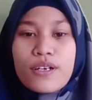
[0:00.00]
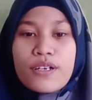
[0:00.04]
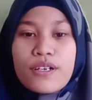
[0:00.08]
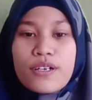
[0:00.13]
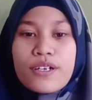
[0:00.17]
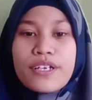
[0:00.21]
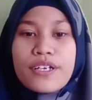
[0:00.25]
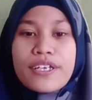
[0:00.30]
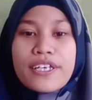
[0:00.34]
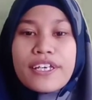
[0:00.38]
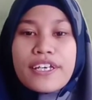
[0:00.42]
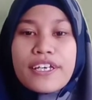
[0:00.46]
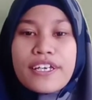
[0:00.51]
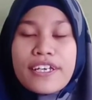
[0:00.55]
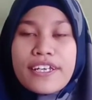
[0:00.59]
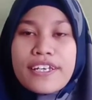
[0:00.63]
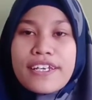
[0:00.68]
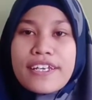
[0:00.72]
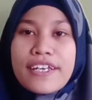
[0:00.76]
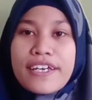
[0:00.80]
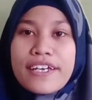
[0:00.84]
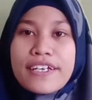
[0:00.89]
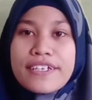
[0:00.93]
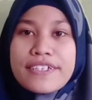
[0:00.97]
Okay,
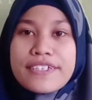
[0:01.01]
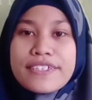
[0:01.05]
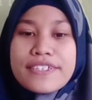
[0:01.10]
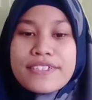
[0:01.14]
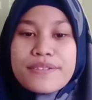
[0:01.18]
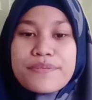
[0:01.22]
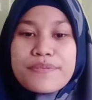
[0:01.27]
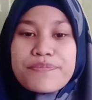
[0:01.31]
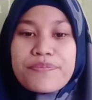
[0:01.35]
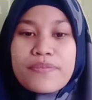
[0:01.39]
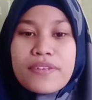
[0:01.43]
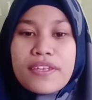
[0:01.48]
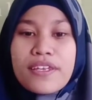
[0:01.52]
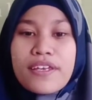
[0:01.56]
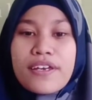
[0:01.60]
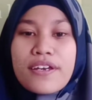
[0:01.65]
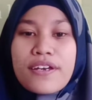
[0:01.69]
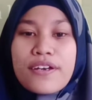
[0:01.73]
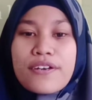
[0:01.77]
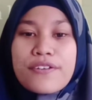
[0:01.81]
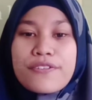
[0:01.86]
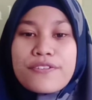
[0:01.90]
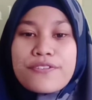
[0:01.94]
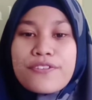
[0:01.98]
next,
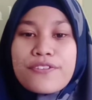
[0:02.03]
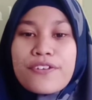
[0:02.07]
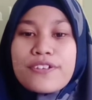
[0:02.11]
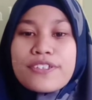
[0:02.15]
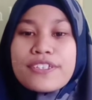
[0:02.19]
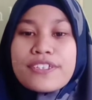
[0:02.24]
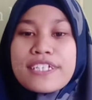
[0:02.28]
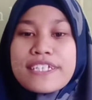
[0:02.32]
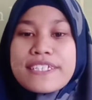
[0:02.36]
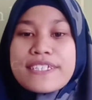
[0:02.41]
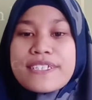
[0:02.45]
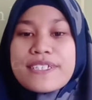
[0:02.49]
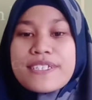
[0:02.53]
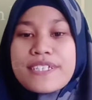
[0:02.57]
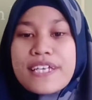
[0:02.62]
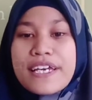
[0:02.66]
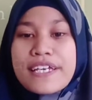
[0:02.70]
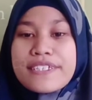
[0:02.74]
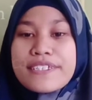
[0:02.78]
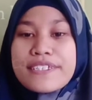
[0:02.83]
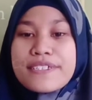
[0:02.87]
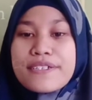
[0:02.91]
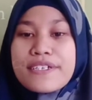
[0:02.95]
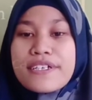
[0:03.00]
founded
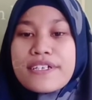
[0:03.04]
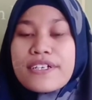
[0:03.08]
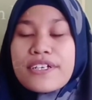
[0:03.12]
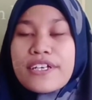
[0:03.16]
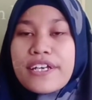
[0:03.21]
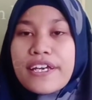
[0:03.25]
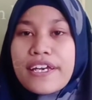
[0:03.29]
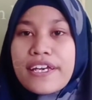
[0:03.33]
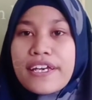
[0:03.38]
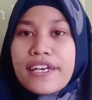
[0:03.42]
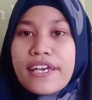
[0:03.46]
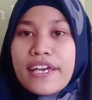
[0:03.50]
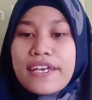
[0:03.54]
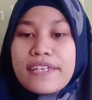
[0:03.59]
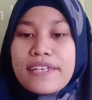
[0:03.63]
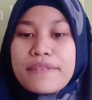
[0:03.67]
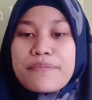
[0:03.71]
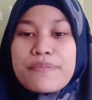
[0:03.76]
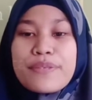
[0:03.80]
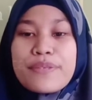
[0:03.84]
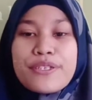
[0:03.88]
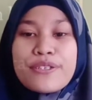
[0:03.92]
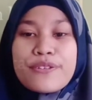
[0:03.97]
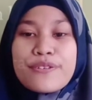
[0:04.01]
seeds can
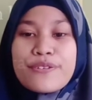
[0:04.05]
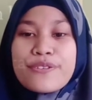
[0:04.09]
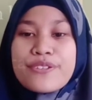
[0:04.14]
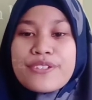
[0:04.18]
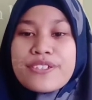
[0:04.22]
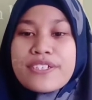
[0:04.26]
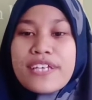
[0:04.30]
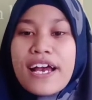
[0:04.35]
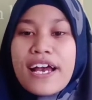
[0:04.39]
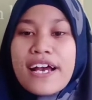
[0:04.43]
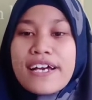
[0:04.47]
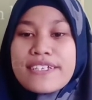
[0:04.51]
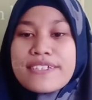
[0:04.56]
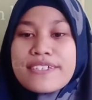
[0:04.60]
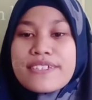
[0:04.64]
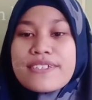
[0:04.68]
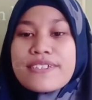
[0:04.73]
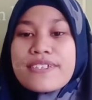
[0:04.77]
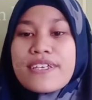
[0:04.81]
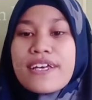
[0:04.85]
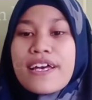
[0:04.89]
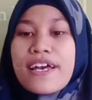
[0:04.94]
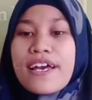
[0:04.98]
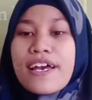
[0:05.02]
be used as
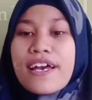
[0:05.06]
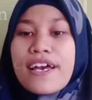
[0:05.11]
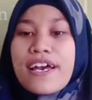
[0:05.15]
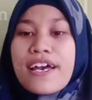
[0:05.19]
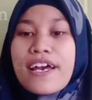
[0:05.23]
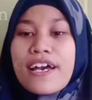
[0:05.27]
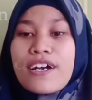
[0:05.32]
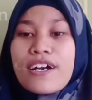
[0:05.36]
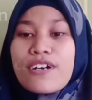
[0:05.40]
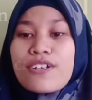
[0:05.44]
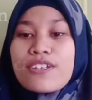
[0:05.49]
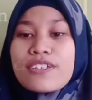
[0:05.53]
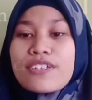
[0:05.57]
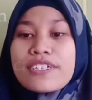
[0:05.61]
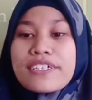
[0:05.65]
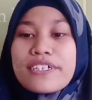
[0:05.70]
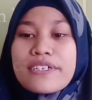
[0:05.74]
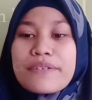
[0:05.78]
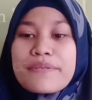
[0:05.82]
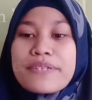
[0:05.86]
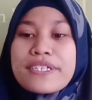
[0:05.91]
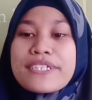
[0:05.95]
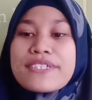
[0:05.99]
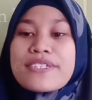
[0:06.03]

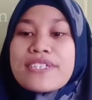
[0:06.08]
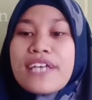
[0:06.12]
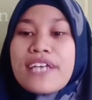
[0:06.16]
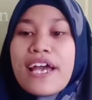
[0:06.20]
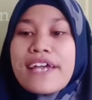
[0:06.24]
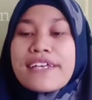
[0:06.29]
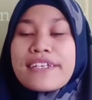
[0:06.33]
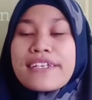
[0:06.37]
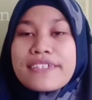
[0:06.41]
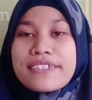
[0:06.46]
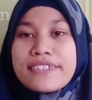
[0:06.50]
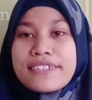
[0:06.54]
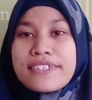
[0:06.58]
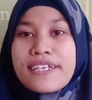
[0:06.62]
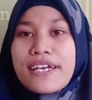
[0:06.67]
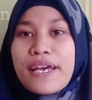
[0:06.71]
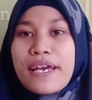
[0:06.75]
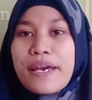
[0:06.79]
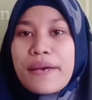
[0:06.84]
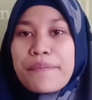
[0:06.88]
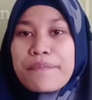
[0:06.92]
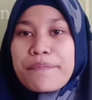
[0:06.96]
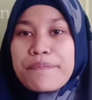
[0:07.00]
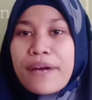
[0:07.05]
healthcare medicine
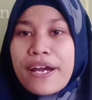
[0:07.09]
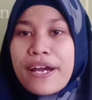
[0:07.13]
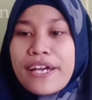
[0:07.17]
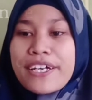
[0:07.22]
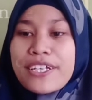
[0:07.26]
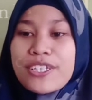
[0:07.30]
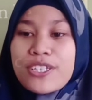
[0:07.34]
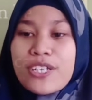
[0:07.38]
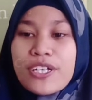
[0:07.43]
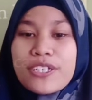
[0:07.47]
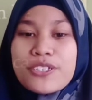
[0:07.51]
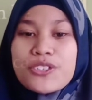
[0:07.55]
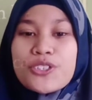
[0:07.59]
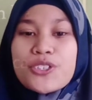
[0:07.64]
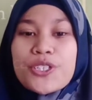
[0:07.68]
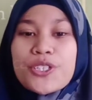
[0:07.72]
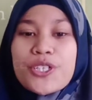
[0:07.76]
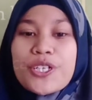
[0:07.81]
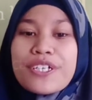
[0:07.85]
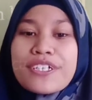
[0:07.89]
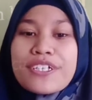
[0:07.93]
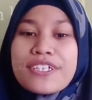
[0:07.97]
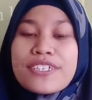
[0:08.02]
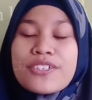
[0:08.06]
by attaching
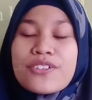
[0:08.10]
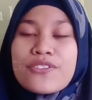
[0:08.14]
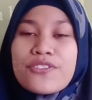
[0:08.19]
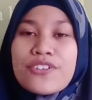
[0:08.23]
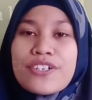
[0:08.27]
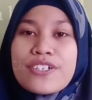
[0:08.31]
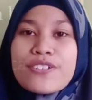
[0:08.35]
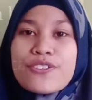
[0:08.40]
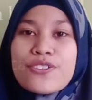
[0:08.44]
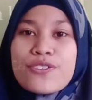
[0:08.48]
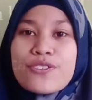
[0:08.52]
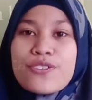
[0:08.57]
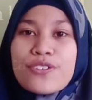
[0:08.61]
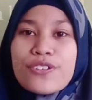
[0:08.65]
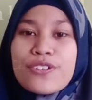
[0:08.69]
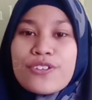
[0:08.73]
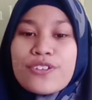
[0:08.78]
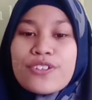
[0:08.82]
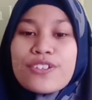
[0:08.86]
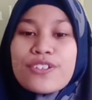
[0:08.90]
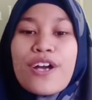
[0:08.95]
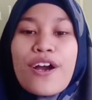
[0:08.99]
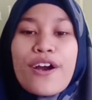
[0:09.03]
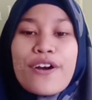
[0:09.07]
the
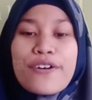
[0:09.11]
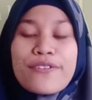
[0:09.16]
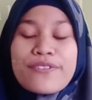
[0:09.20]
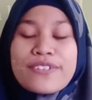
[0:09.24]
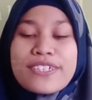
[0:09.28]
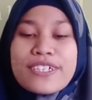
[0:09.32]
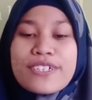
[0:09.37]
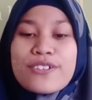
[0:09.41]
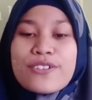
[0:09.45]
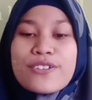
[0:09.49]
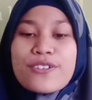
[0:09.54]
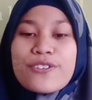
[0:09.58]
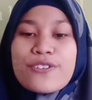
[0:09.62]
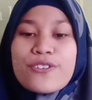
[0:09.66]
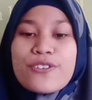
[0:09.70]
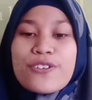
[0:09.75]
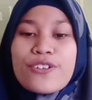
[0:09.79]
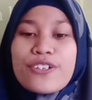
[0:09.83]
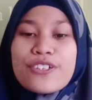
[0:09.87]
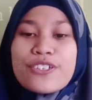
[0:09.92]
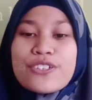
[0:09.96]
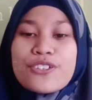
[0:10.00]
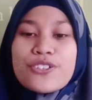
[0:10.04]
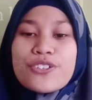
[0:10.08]
result of the
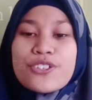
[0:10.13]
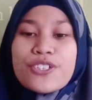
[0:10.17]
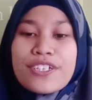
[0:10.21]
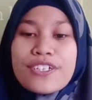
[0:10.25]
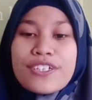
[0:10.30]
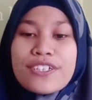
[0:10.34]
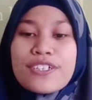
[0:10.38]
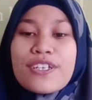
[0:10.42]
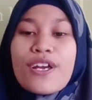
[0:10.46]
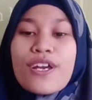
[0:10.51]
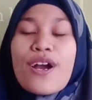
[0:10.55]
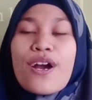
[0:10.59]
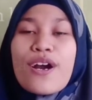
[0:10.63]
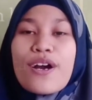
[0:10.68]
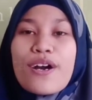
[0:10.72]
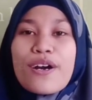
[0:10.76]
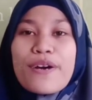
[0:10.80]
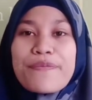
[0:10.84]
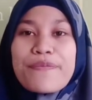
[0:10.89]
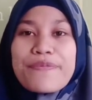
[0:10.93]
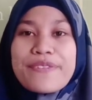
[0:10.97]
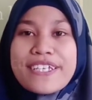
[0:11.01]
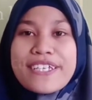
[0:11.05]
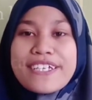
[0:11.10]
collision
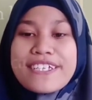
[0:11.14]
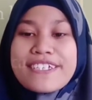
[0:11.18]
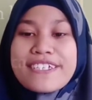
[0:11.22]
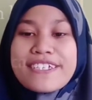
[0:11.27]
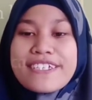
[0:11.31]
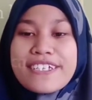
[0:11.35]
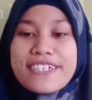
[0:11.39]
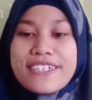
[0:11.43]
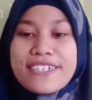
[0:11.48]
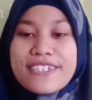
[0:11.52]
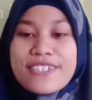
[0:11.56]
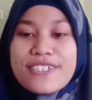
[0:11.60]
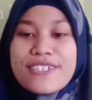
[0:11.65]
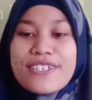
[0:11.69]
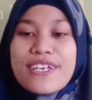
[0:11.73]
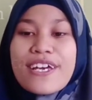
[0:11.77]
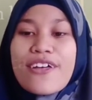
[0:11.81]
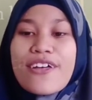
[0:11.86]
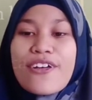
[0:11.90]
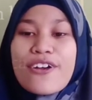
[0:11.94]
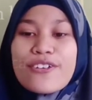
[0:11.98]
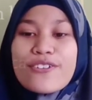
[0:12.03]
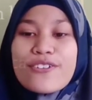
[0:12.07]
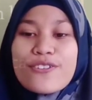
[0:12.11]
of the seeds
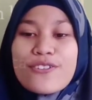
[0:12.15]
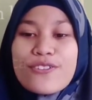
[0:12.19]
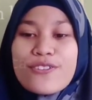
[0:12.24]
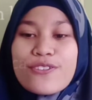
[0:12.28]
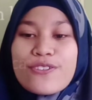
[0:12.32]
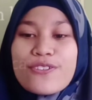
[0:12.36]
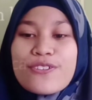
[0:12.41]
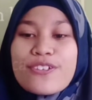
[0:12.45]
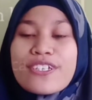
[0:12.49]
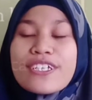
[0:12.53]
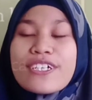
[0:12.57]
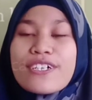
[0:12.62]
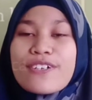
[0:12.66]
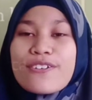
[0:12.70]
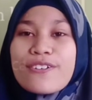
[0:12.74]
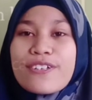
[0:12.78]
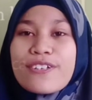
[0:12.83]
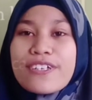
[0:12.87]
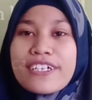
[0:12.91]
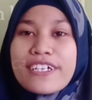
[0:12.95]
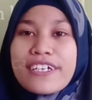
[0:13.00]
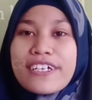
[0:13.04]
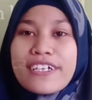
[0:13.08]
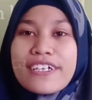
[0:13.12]
to the
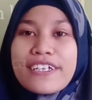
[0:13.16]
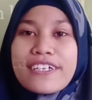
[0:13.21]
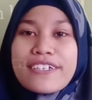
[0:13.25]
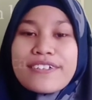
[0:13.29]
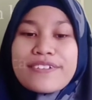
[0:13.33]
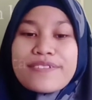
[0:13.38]
ulcer.